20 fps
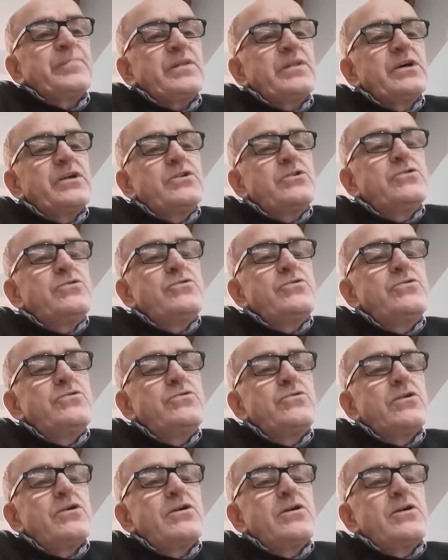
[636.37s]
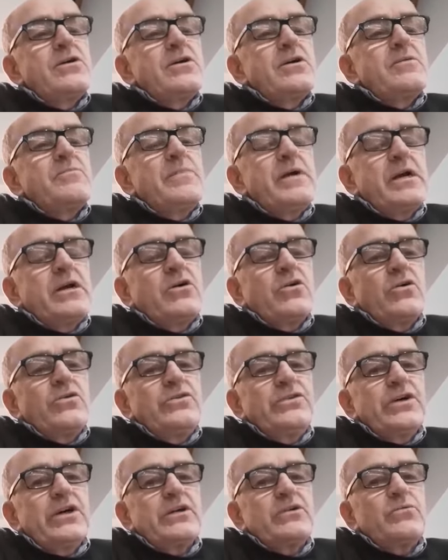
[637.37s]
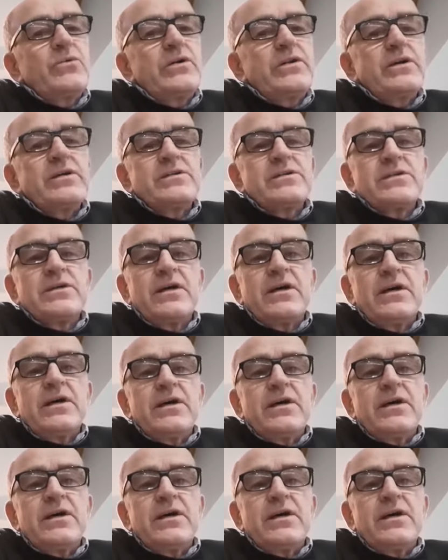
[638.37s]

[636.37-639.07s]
then do make contact with us